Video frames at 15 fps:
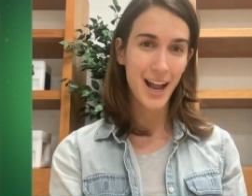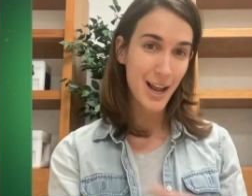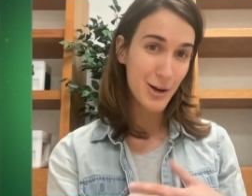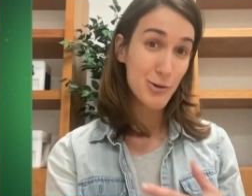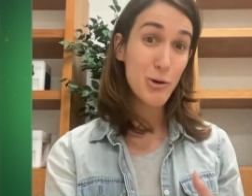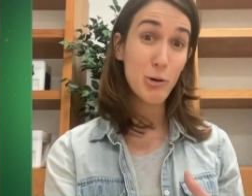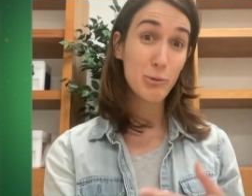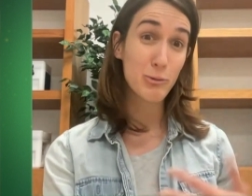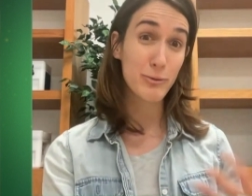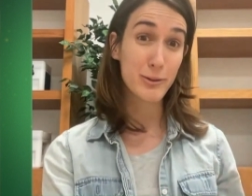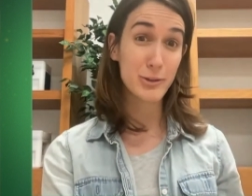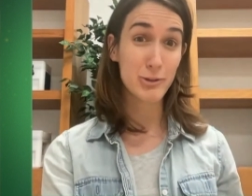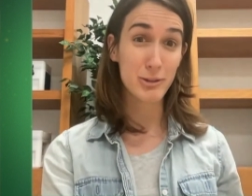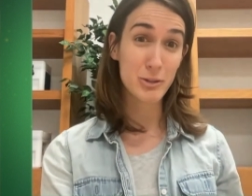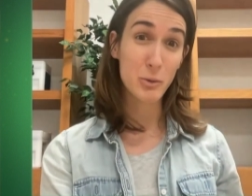I had known
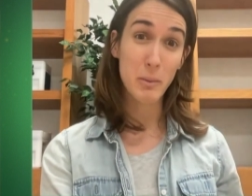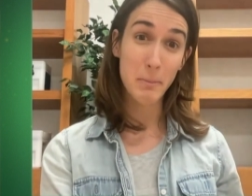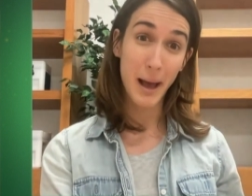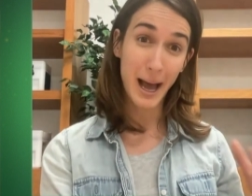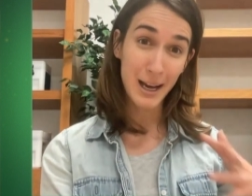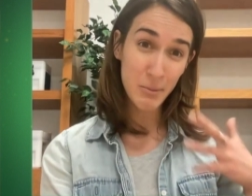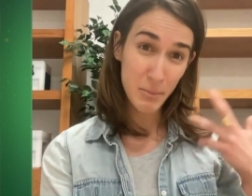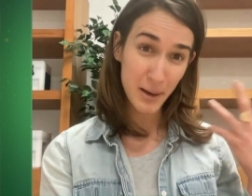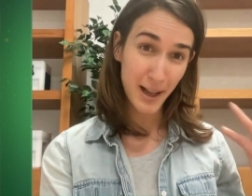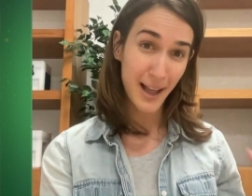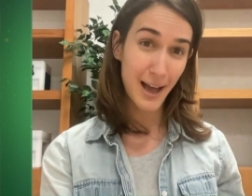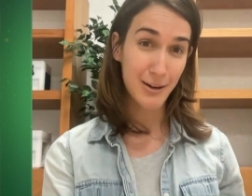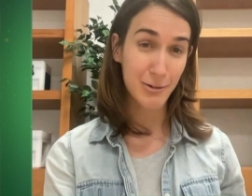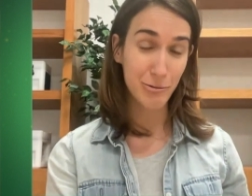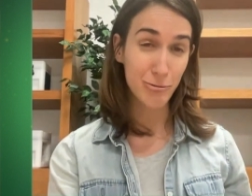refrigerants were bad, but I
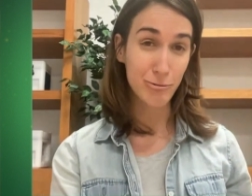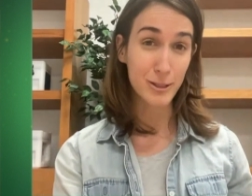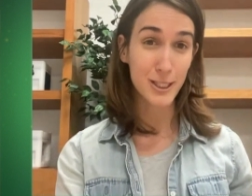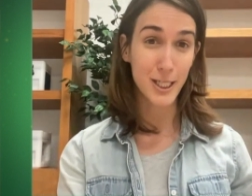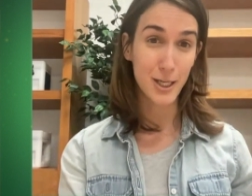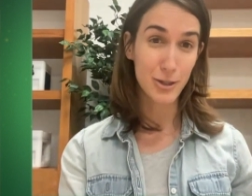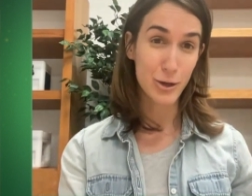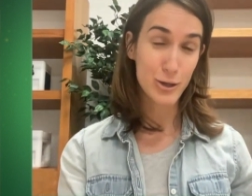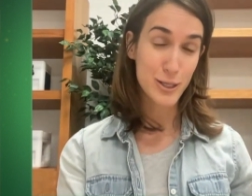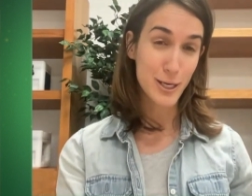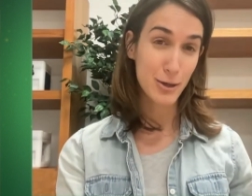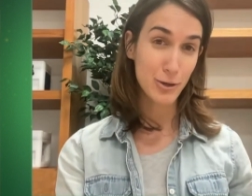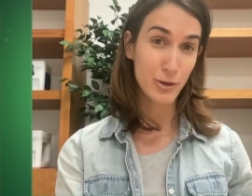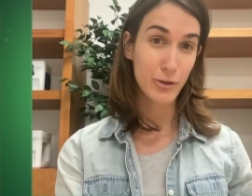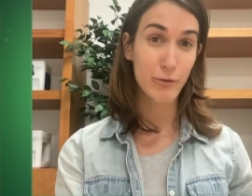hadn't really
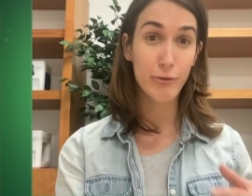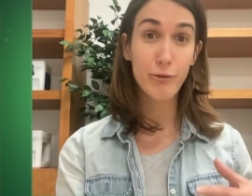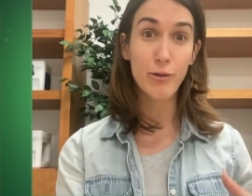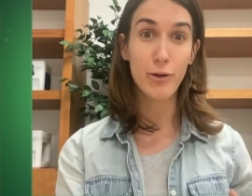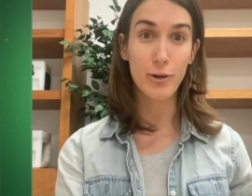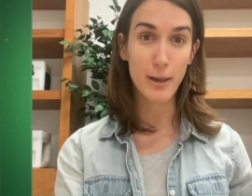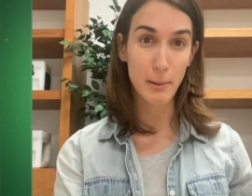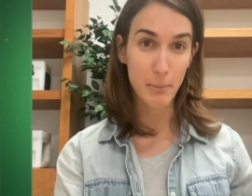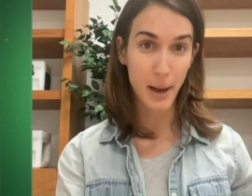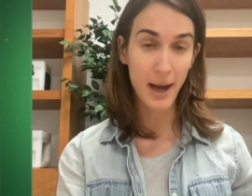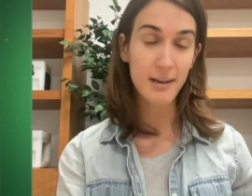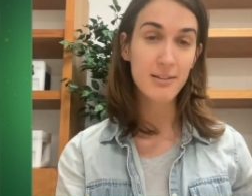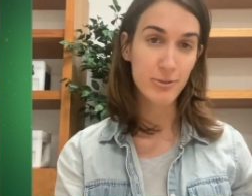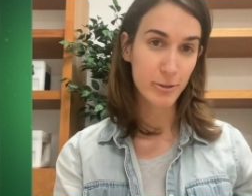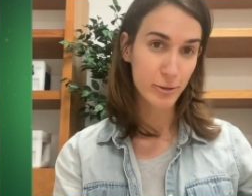understood the full
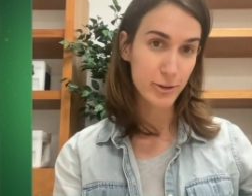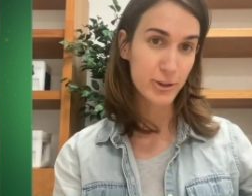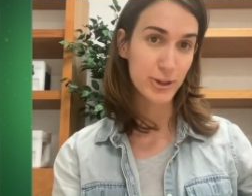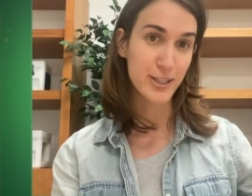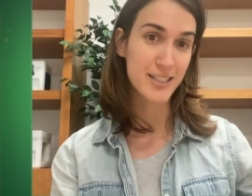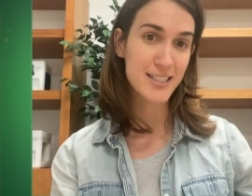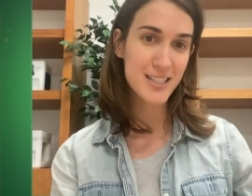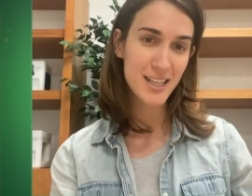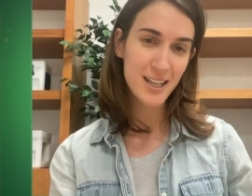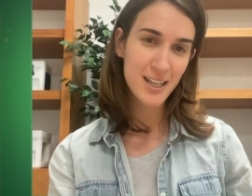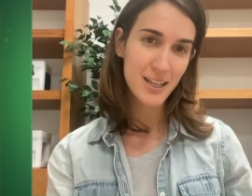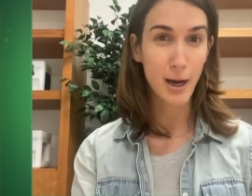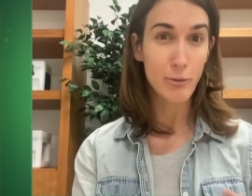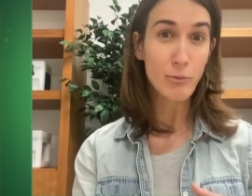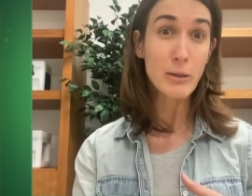impact of refrigerants.
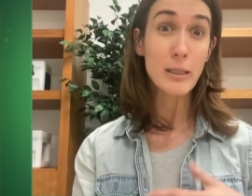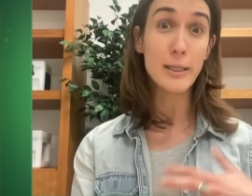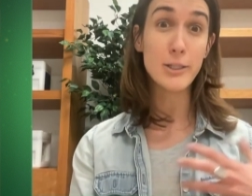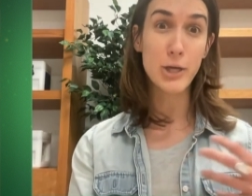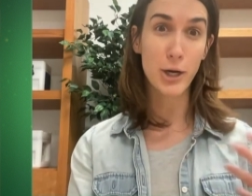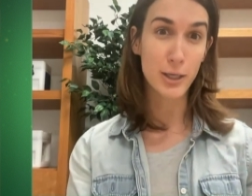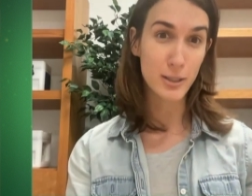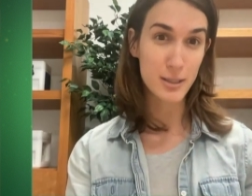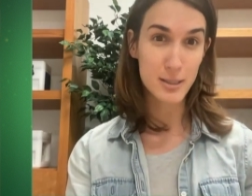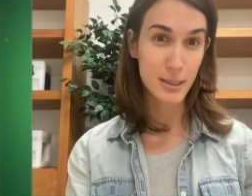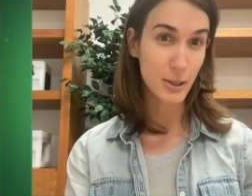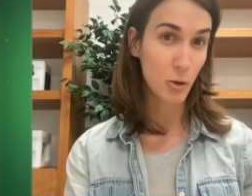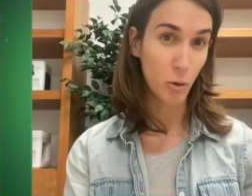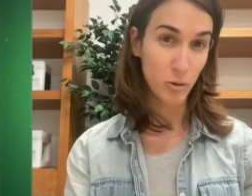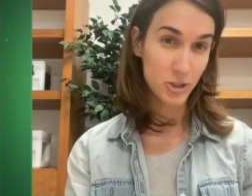I really started to
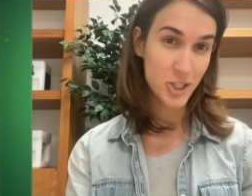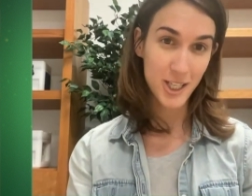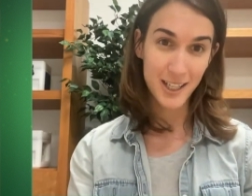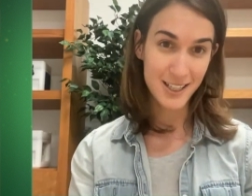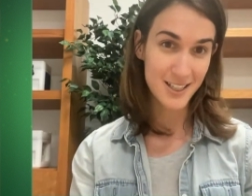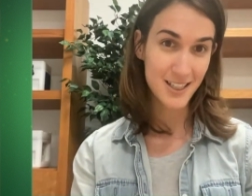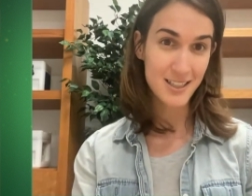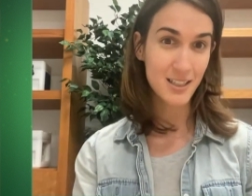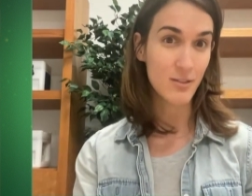see cold chain as this